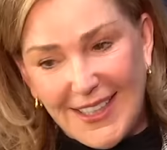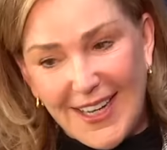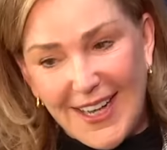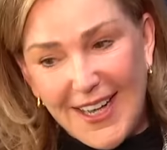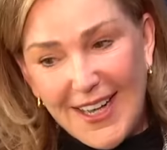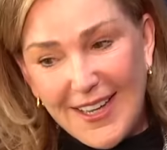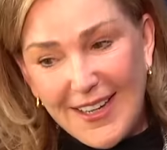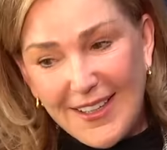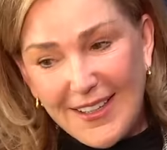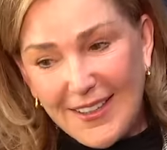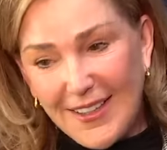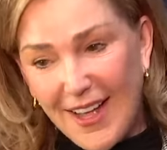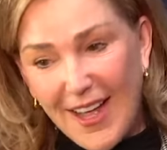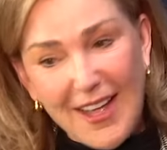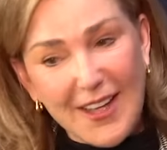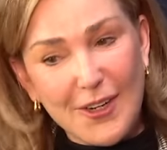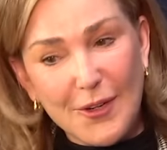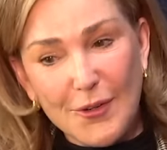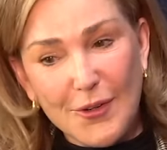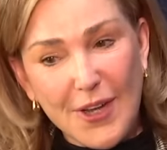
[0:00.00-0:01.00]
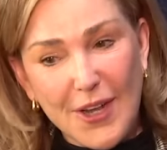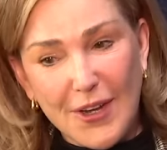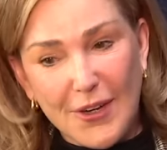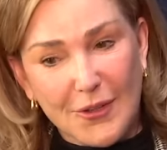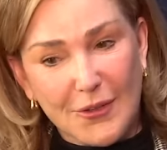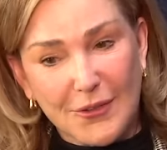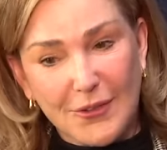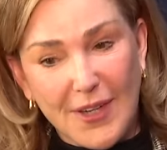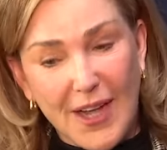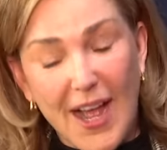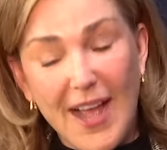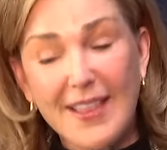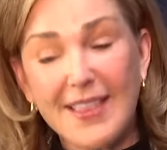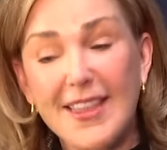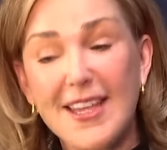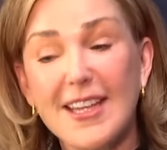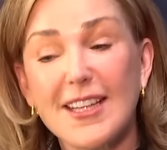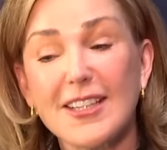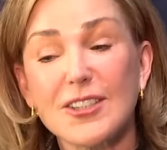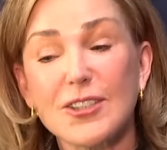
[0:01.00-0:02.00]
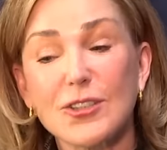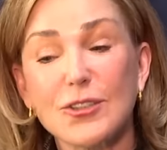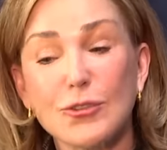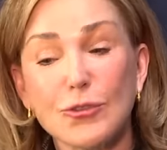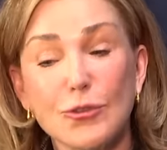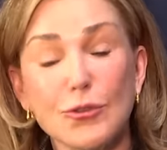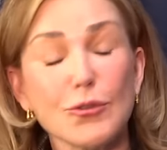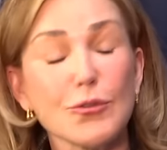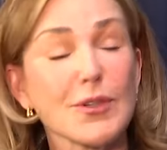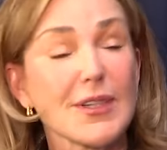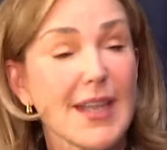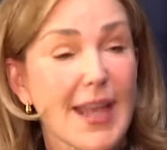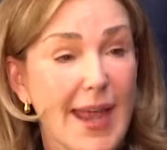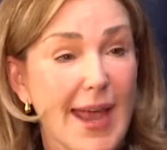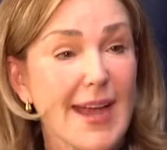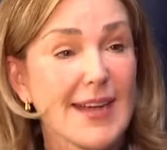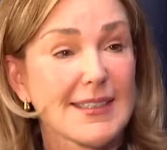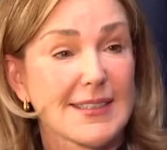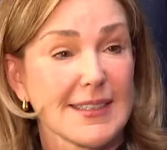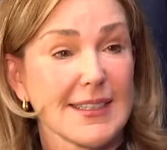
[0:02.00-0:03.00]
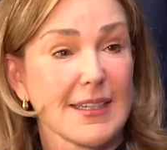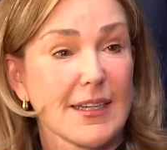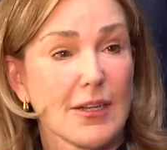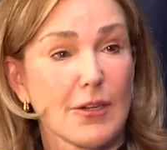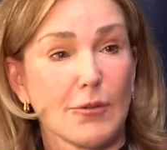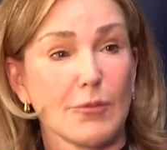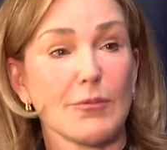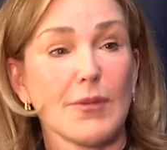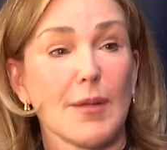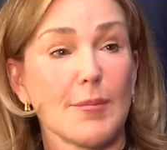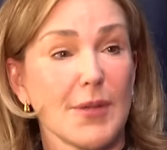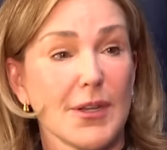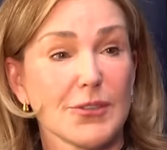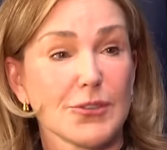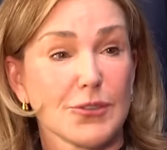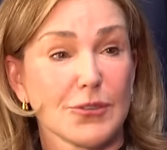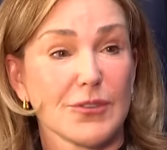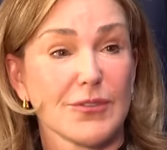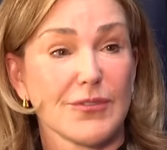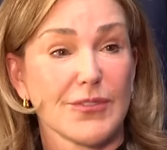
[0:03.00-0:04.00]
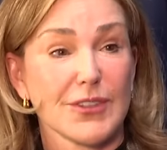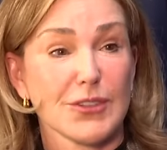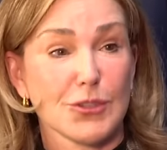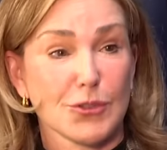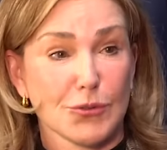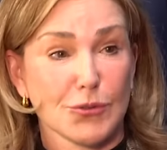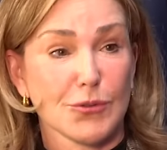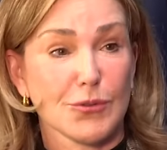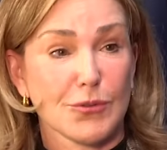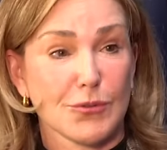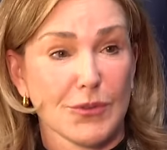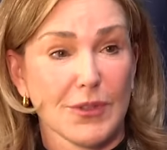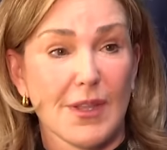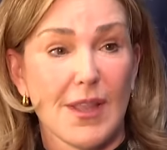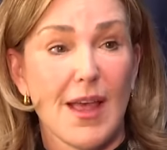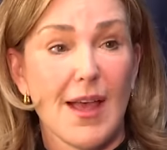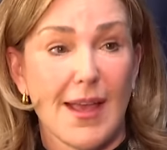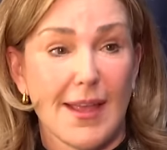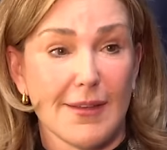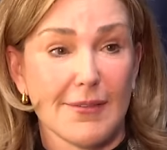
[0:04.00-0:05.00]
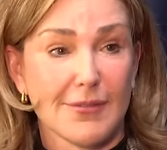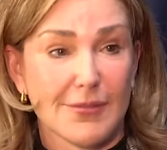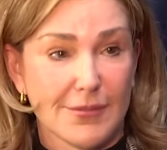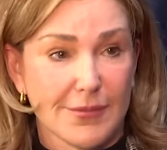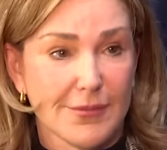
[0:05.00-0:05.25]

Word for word: Uh, I don't know. I think it's true in acting. I don't. I'm not sure if it's true in real life.